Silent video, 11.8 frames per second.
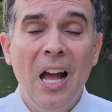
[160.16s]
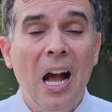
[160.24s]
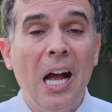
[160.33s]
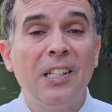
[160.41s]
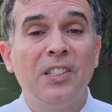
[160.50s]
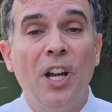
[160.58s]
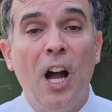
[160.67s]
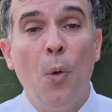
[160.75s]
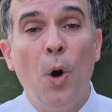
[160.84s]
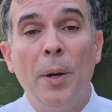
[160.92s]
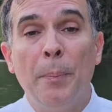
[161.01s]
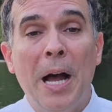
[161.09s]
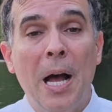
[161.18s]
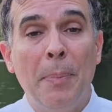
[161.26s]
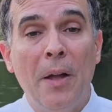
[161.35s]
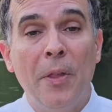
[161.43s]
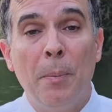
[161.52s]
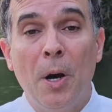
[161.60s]
I saw one pop
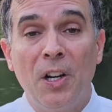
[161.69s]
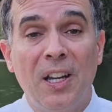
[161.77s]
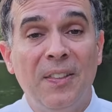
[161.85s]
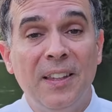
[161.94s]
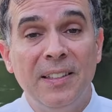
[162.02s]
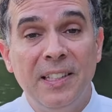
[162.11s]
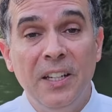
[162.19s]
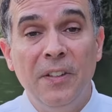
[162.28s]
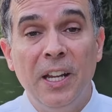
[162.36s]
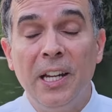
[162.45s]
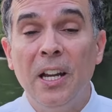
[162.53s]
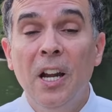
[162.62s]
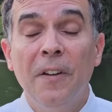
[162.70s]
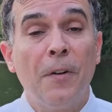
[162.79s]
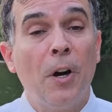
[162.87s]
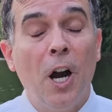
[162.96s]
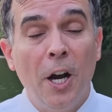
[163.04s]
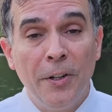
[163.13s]
on the market this evening
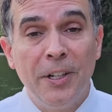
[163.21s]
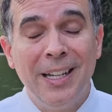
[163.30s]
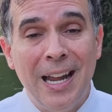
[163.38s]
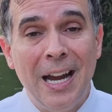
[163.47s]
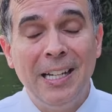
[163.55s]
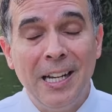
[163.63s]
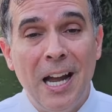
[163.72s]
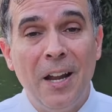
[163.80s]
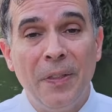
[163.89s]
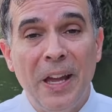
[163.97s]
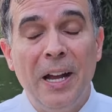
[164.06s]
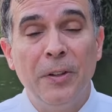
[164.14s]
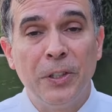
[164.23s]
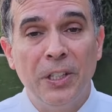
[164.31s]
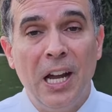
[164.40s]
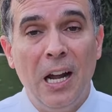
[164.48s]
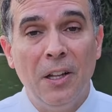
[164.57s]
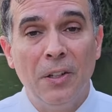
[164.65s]
for
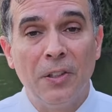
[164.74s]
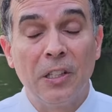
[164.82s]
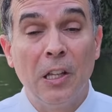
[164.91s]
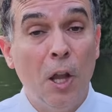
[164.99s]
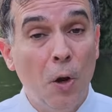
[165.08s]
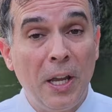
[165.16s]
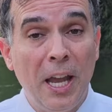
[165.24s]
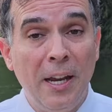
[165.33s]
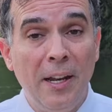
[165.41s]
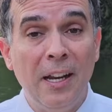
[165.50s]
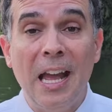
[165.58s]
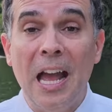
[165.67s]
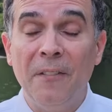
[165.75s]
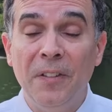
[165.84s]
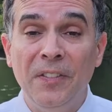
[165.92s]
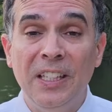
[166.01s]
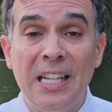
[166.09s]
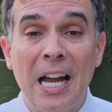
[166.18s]
$199,000, located at
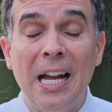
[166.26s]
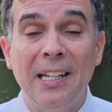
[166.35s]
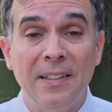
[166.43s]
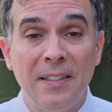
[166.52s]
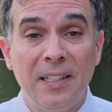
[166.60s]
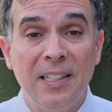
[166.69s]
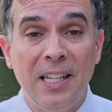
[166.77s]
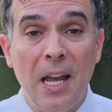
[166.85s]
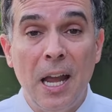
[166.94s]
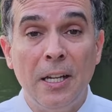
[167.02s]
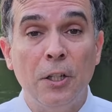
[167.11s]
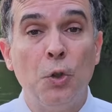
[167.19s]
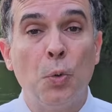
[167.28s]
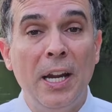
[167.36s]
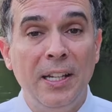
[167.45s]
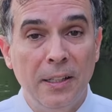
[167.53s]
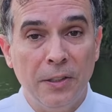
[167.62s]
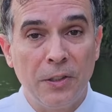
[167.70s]
5968
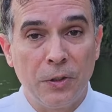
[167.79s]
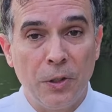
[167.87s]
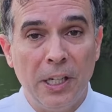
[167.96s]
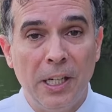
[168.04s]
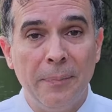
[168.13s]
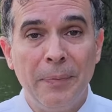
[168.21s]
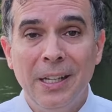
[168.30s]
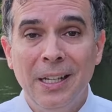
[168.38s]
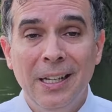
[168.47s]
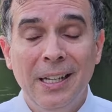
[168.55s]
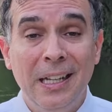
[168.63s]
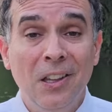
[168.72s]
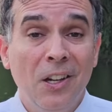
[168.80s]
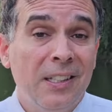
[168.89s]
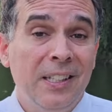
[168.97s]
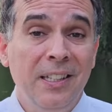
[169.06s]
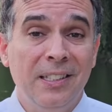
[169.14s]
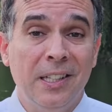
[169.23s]
Grayton Street. It looked
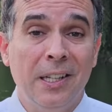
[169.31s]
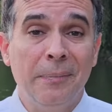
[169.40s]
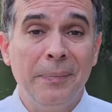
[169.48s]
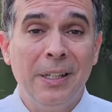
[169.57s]
decent.